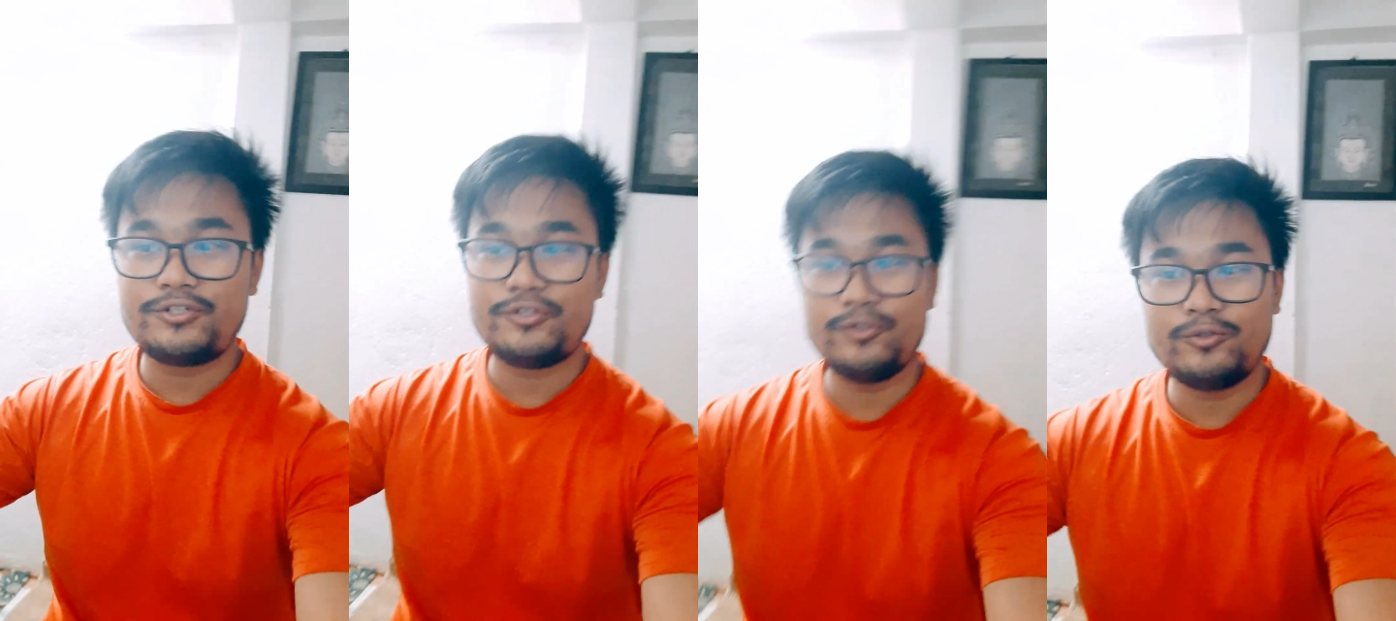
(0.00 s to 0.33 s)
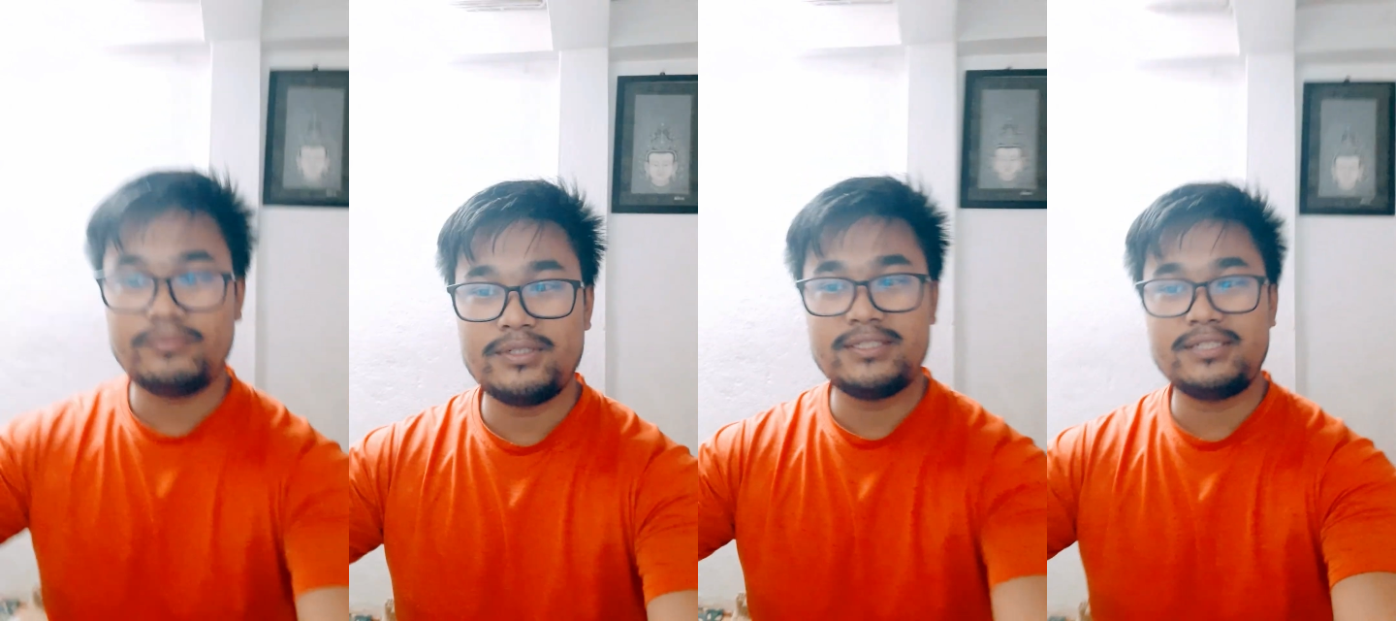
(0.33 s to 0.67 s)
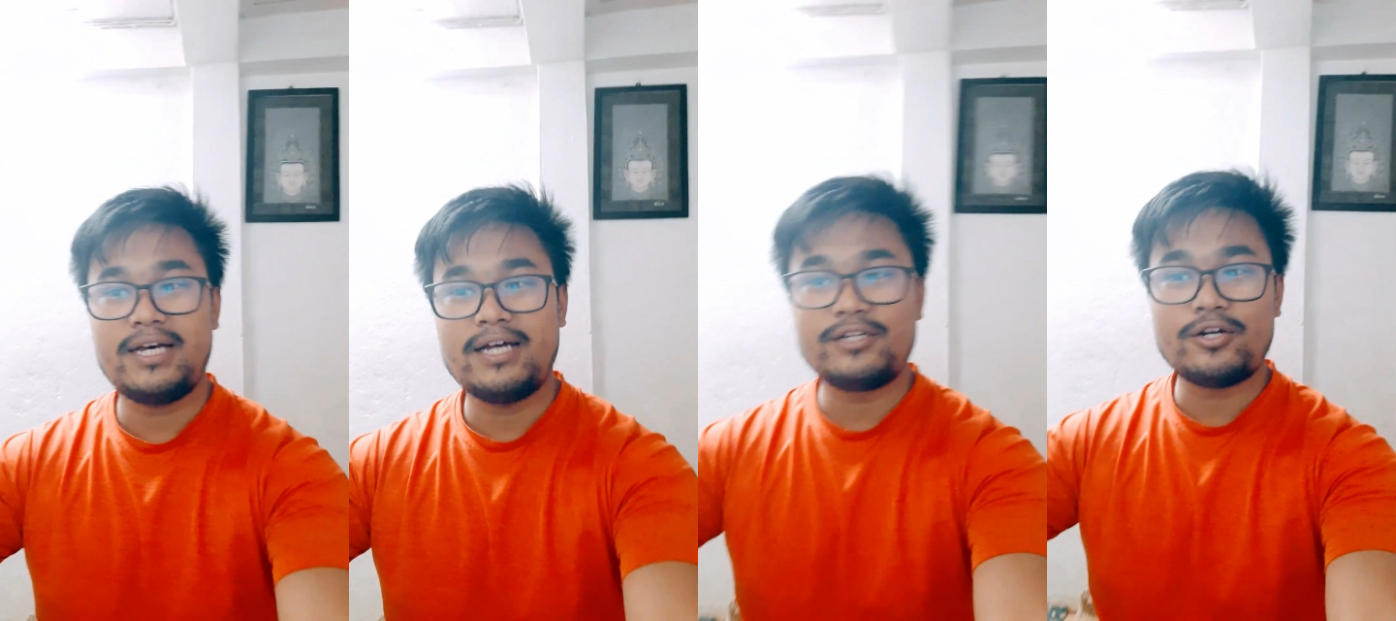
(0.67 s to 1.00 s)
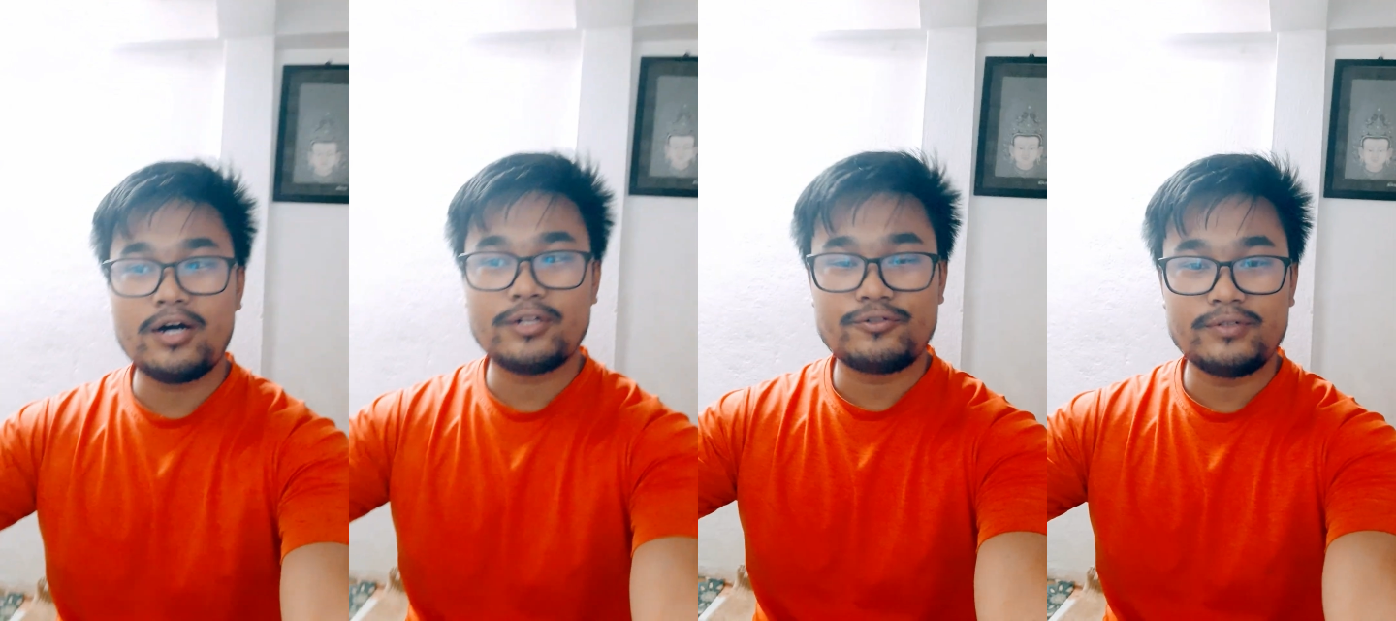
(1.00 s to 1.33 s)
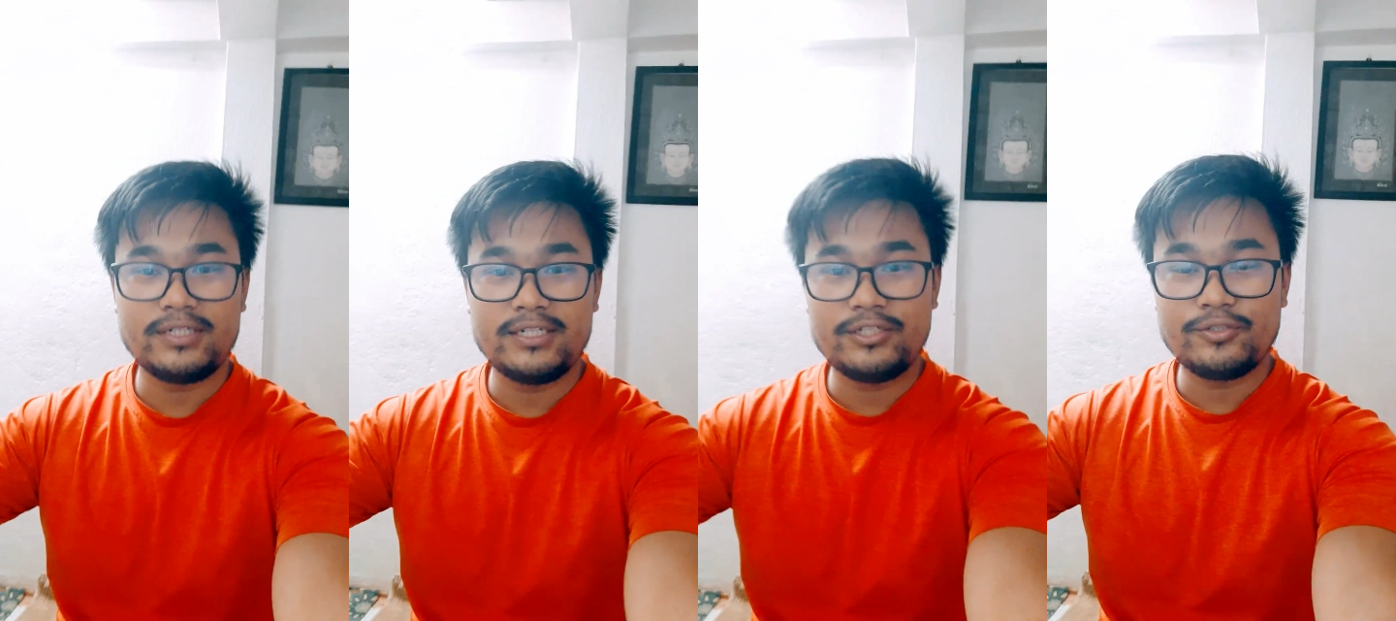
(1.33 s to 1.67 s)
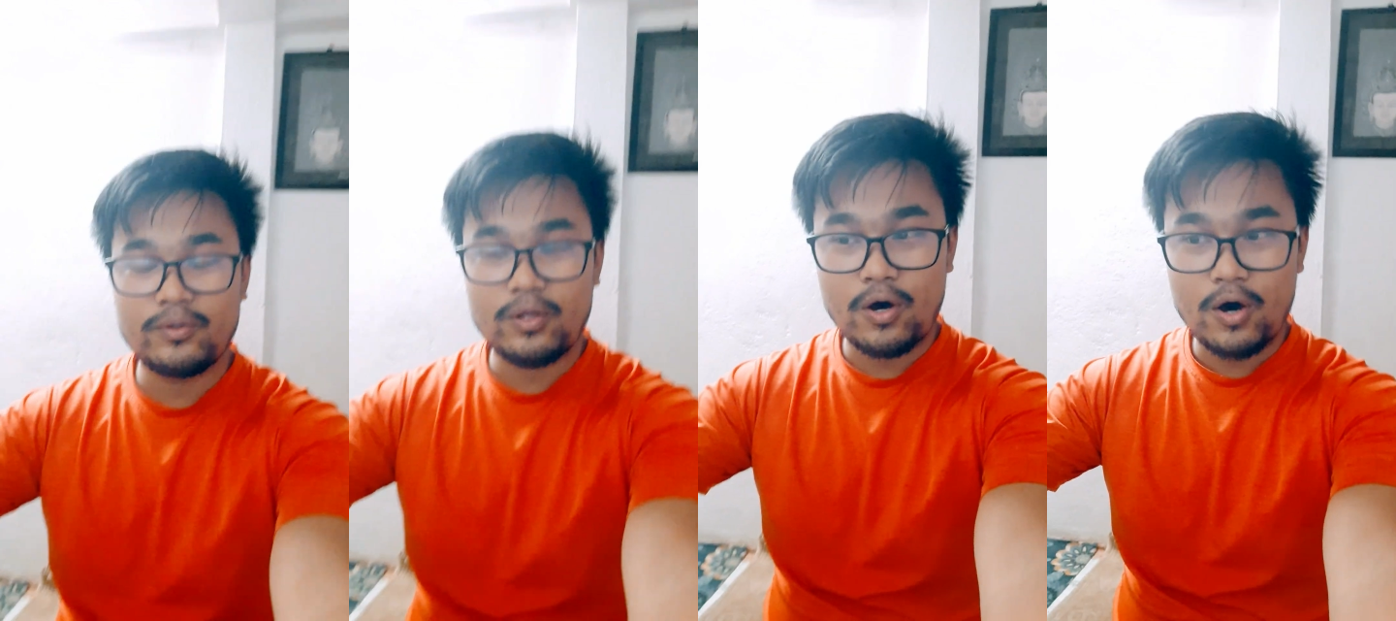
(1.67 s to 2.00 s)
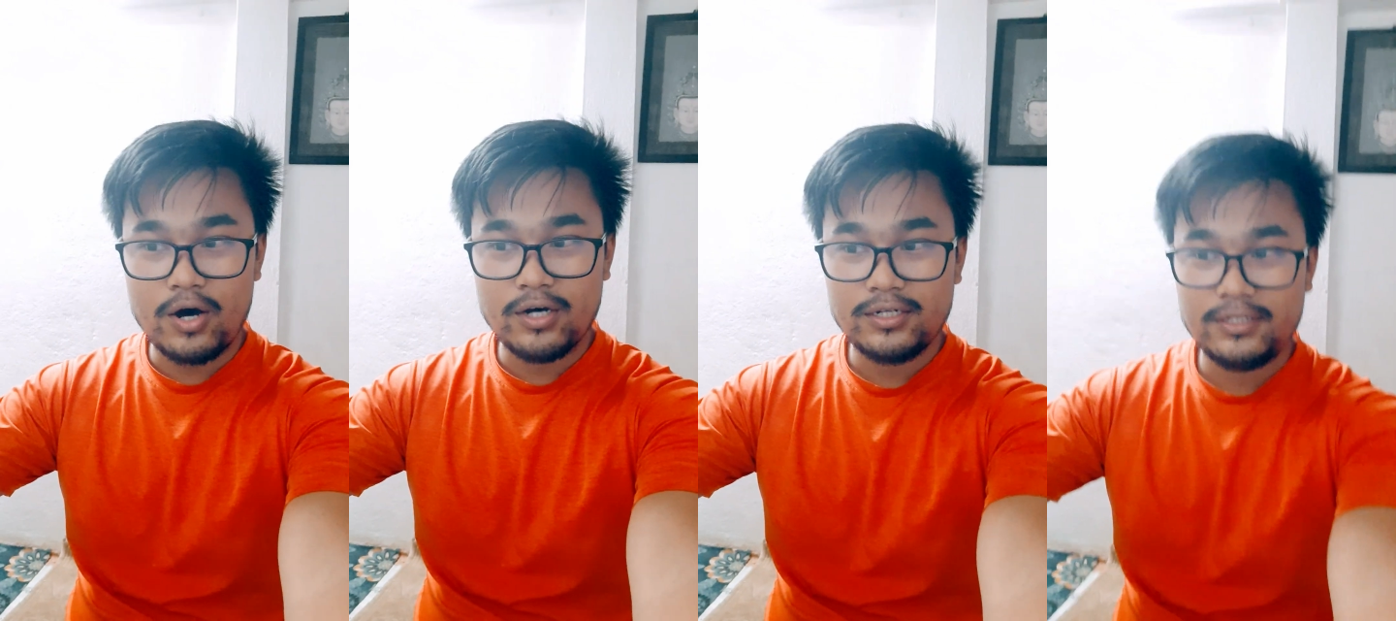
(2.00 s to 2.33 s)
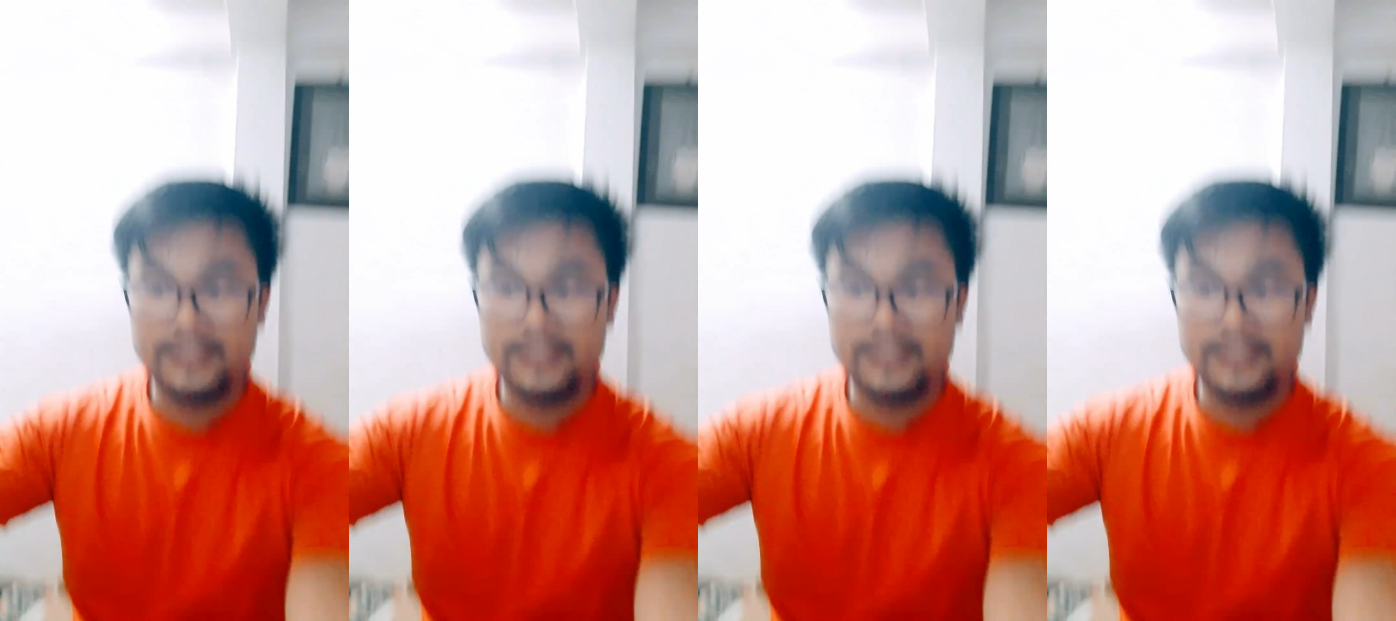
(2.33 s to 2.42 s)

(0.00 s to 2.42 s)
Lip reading: Truman Doctrine into law,